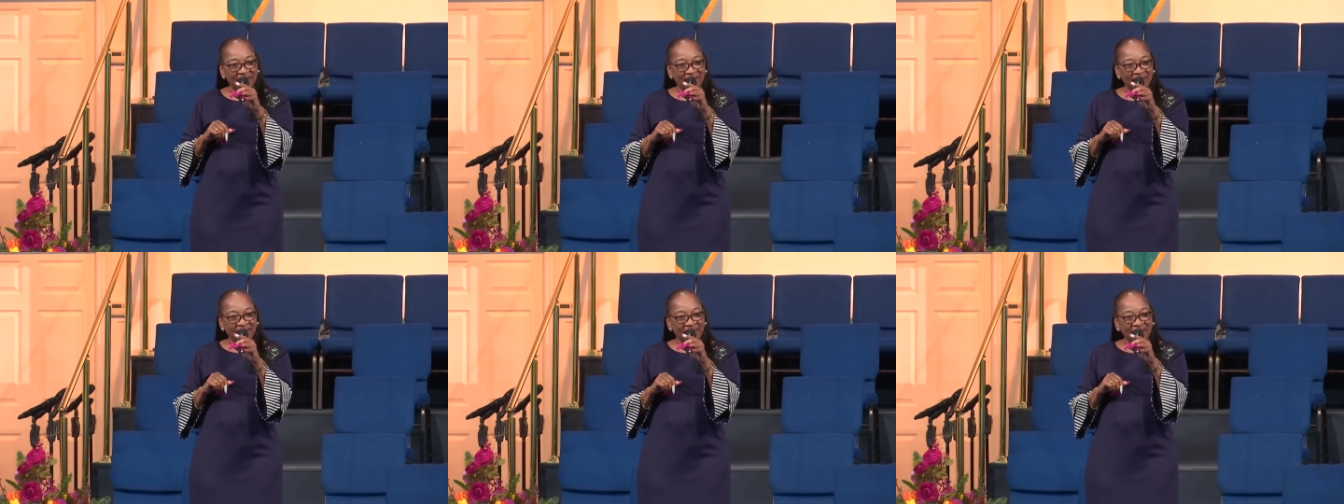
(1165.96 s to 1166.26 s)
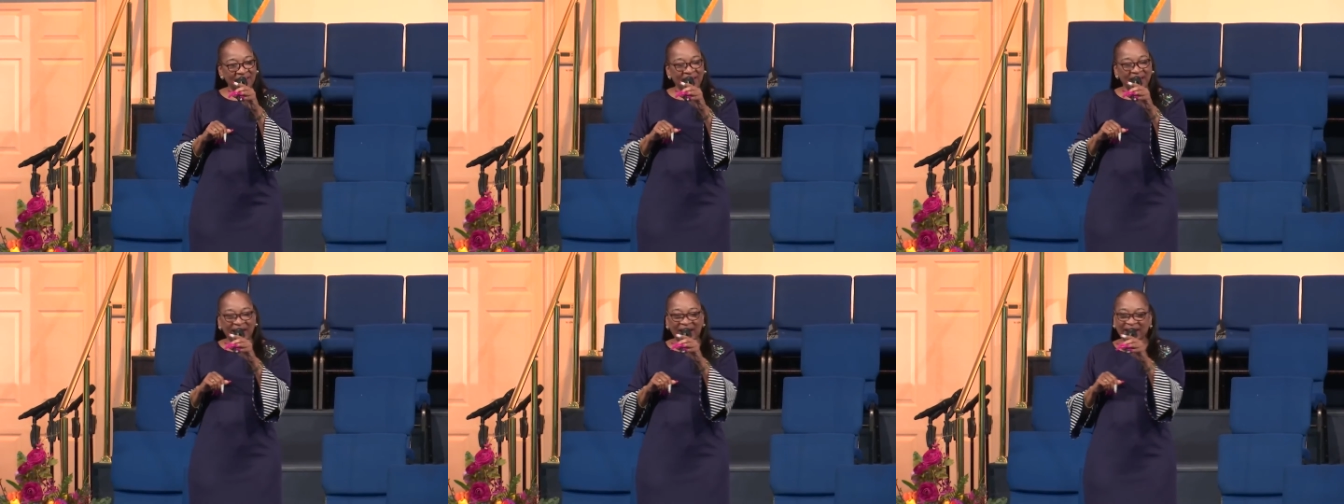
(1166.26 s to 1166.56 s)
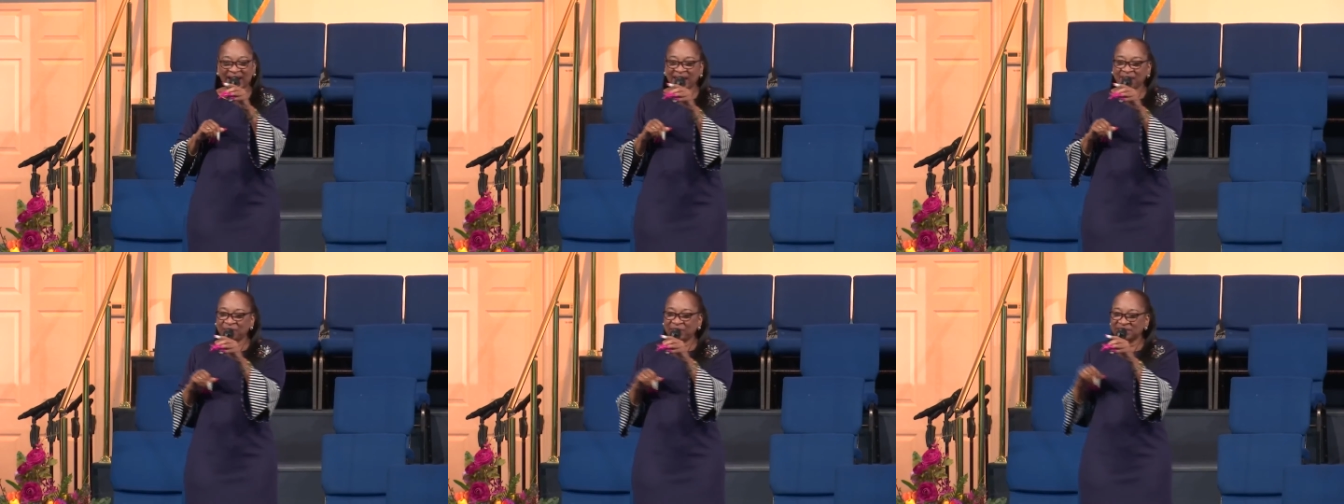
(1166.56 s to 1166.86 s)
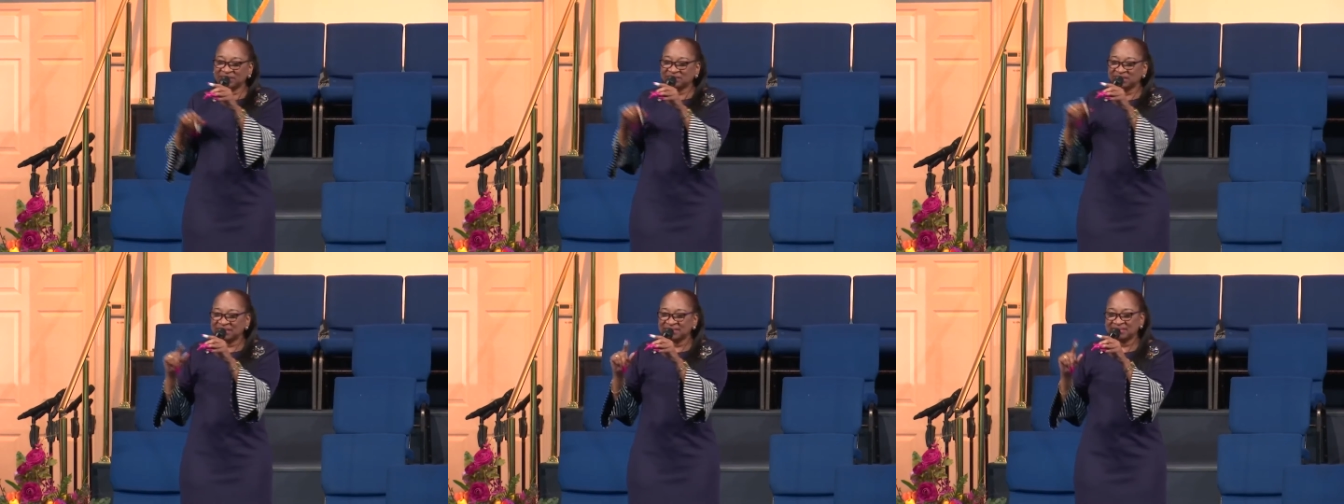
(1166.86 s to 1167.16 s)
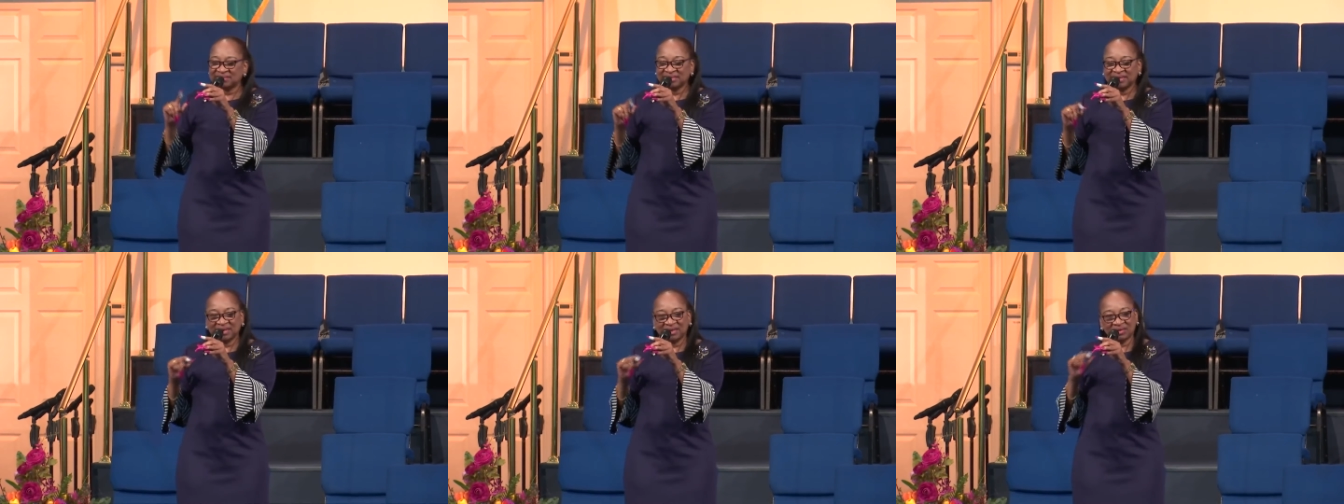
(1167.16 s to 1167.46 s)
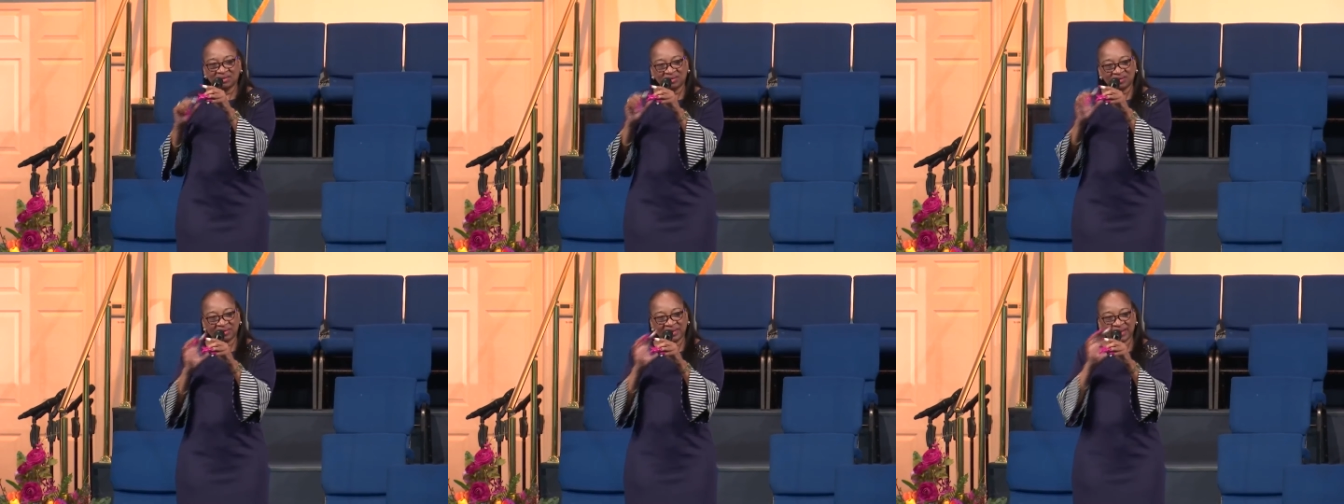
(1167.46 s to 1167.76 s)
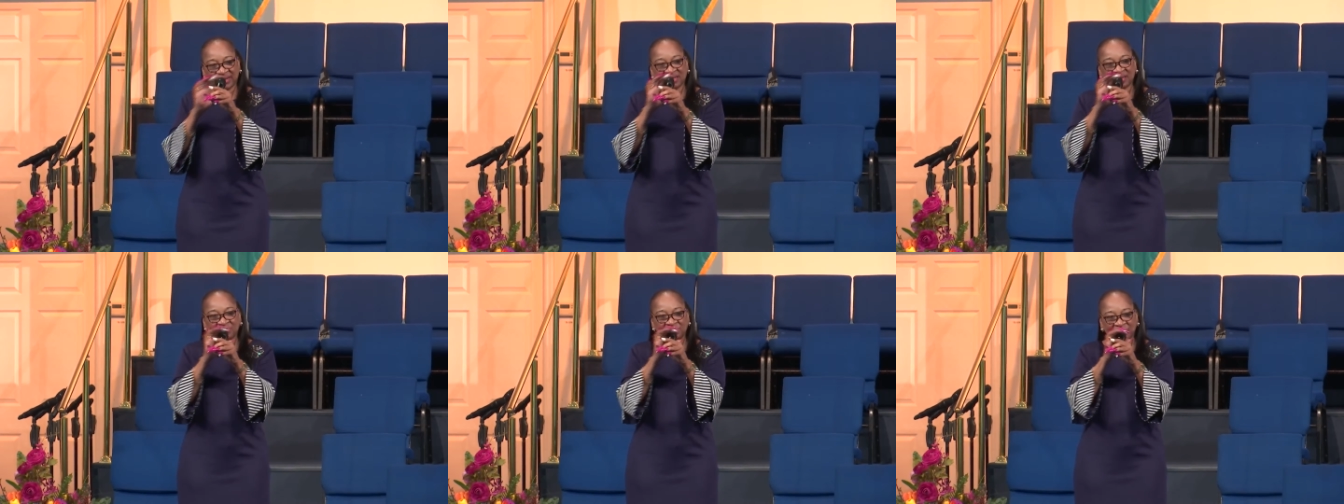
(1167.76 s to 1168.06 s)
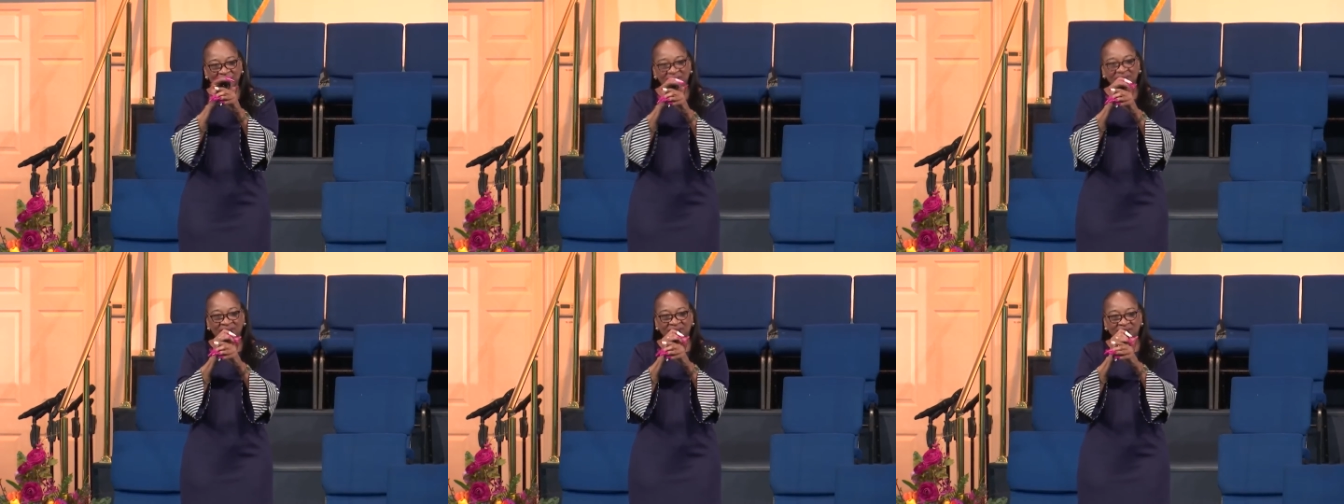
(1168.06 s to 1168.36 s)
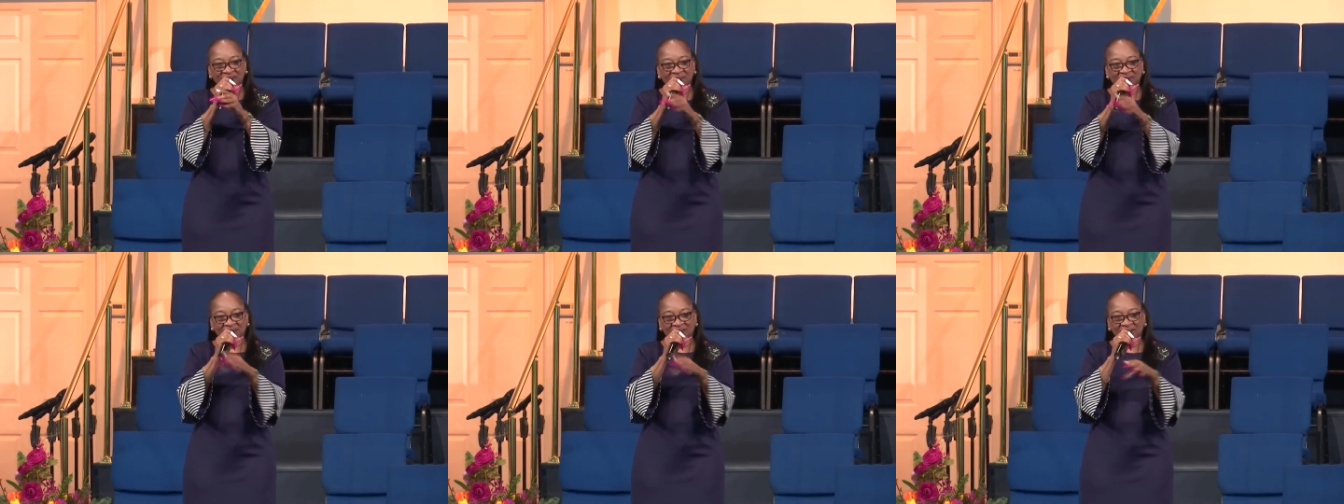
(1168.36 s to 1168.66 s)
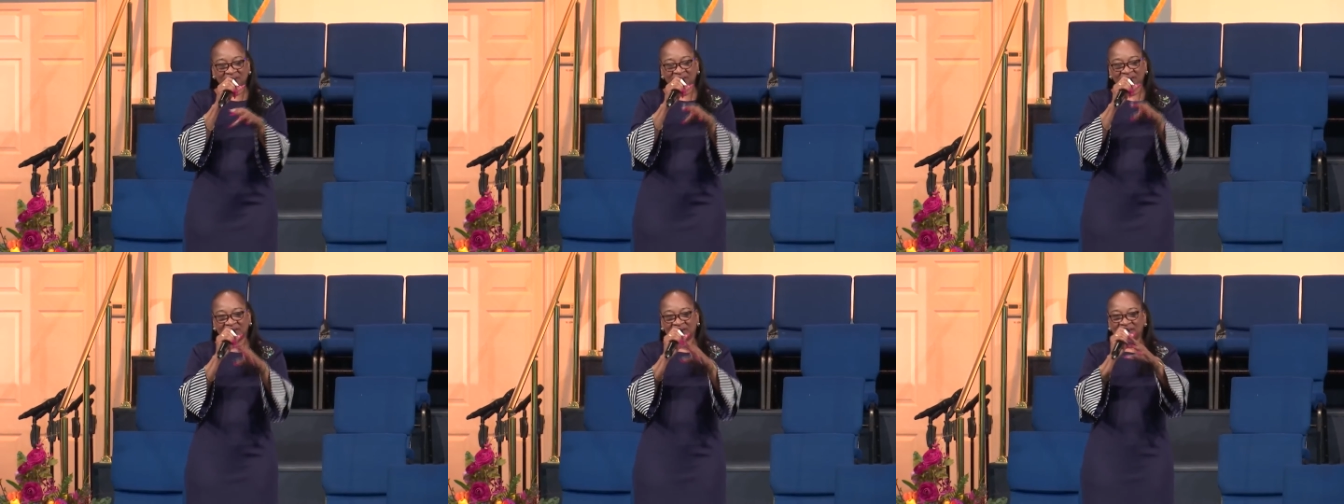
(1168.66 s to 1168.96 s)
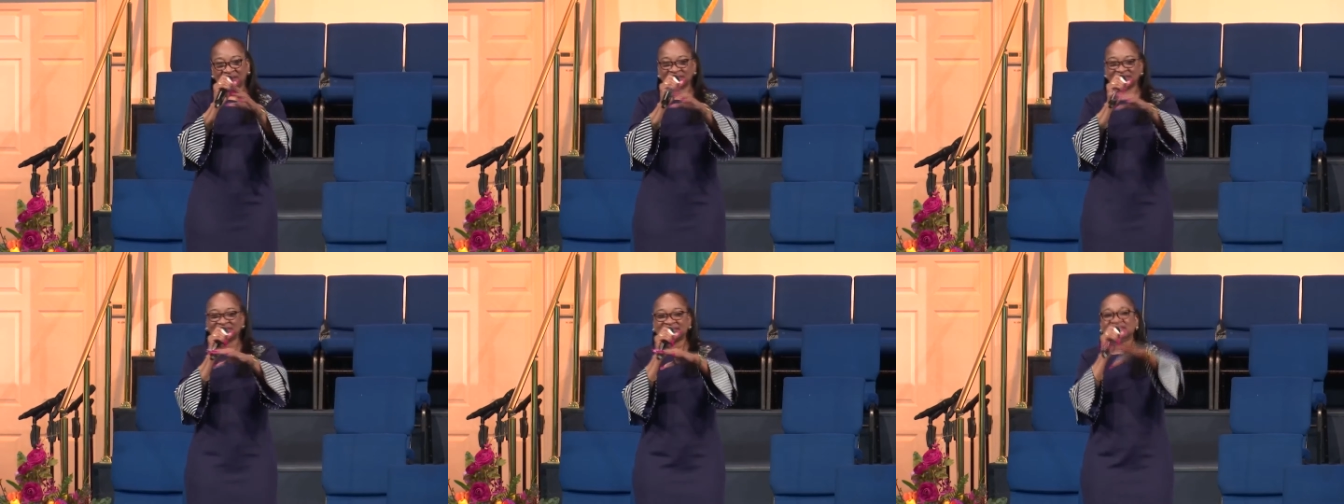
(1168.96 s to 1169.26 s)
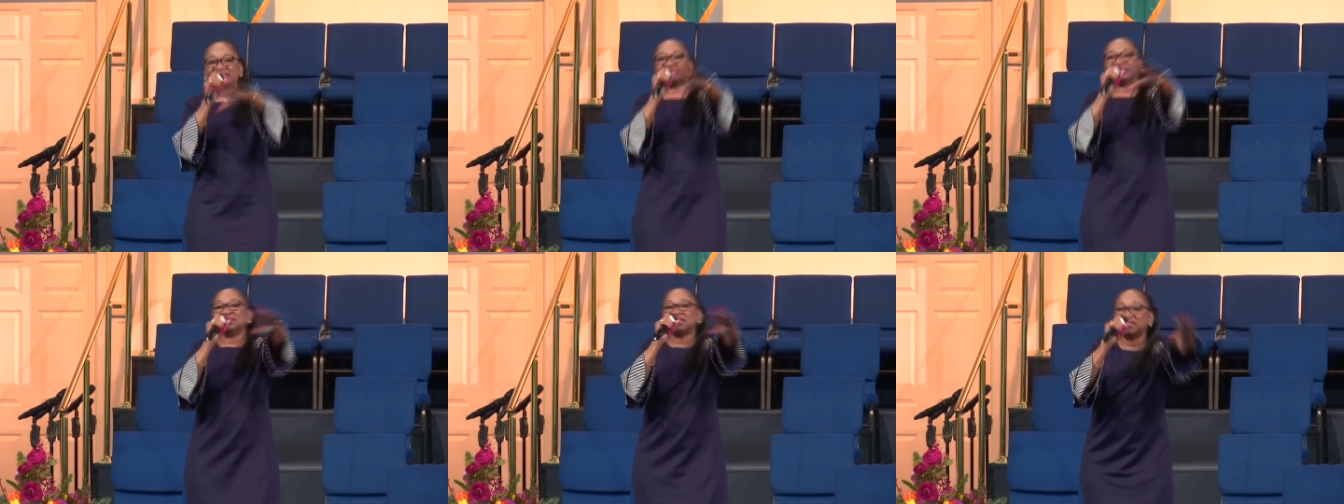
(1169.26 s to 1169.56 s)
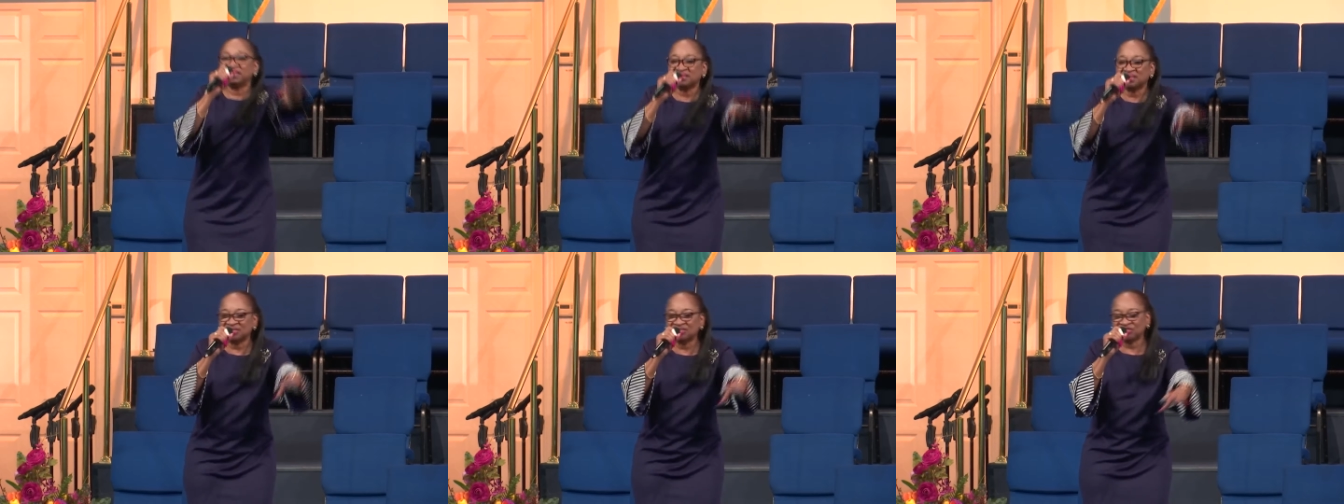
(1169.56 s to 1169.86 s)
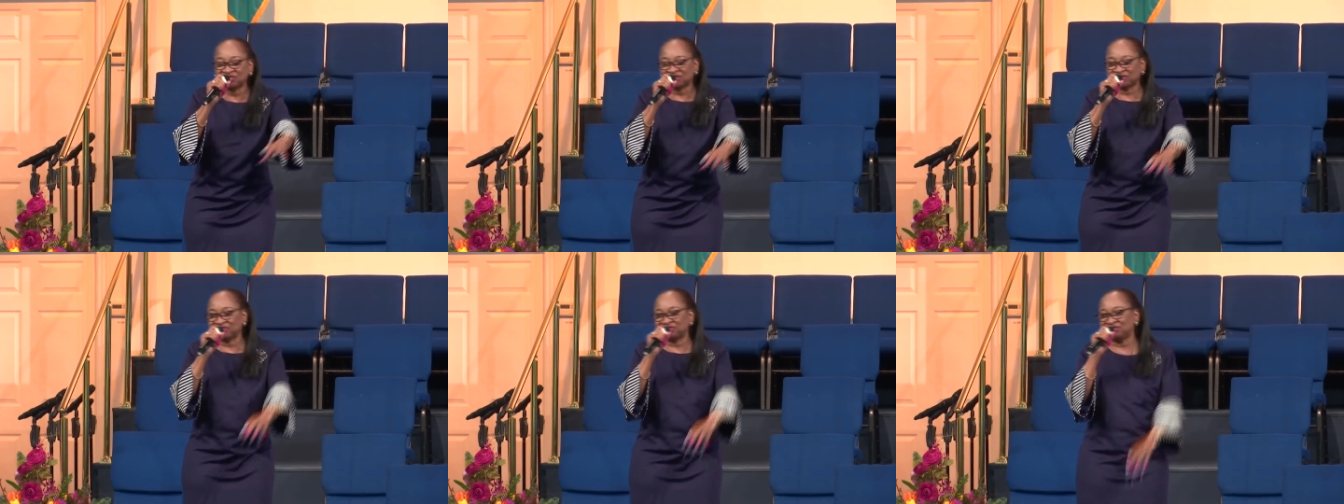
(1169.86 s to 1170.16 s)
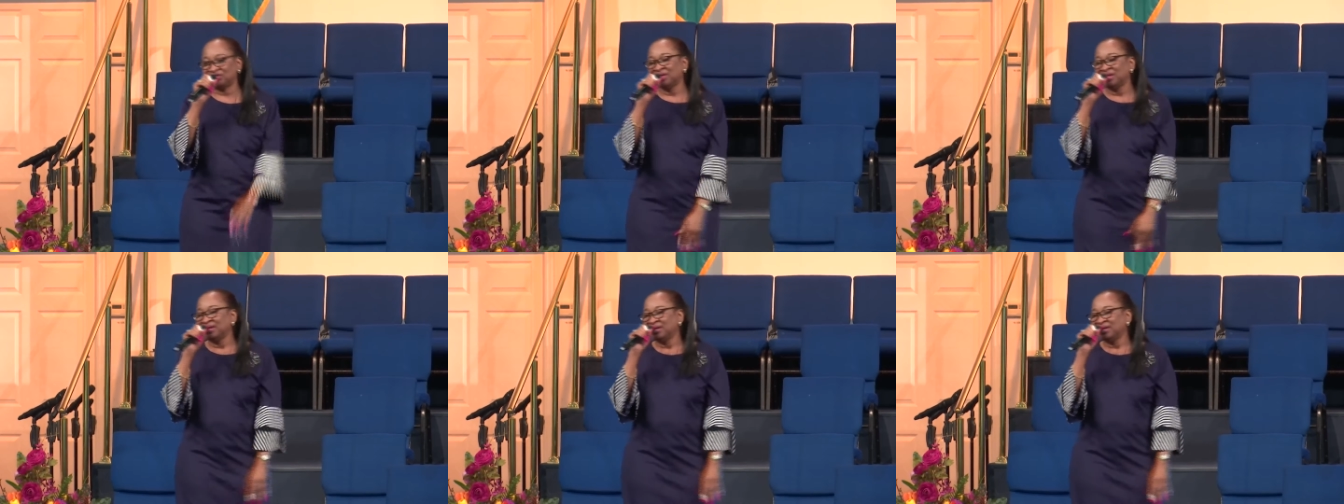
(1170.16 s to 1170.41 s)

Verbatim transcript: And I might just say, you know, that could be a, a, a, a sister in the church